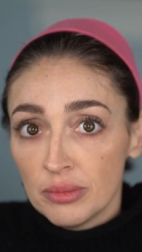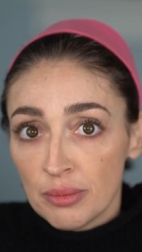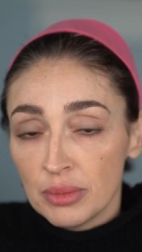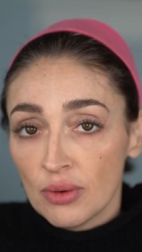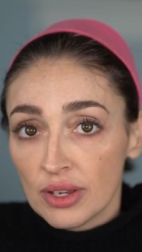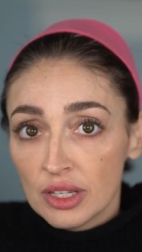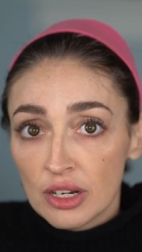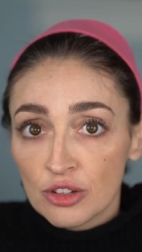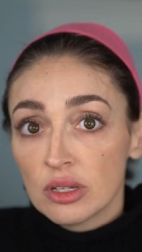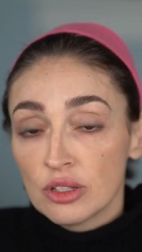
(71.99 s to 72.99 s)
and be right
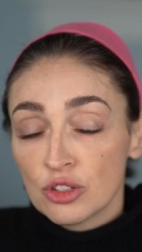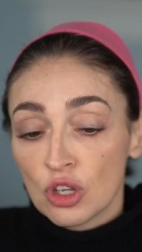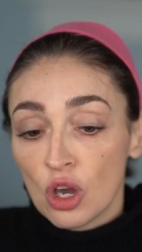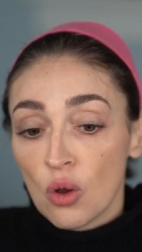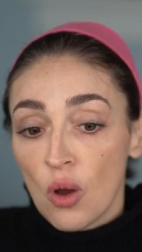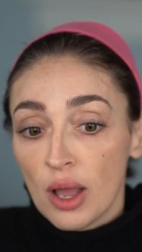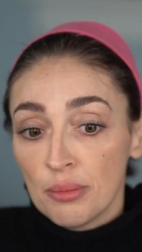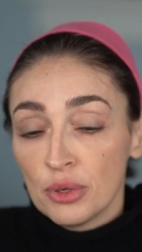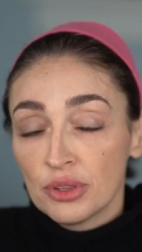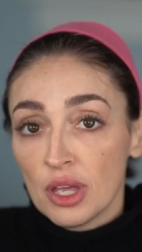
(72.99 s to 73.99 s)
there. So I
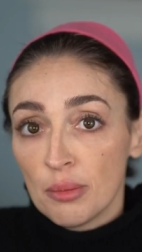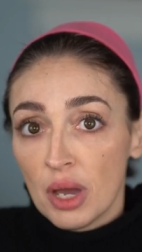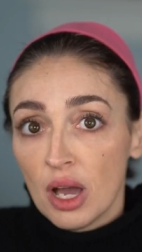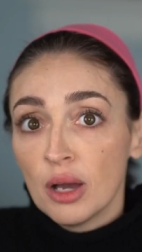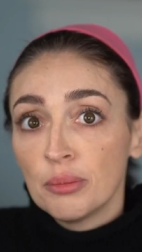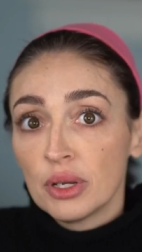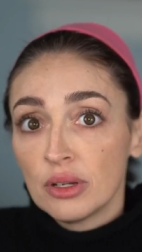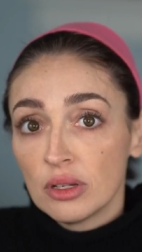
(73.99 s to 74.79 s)
put them up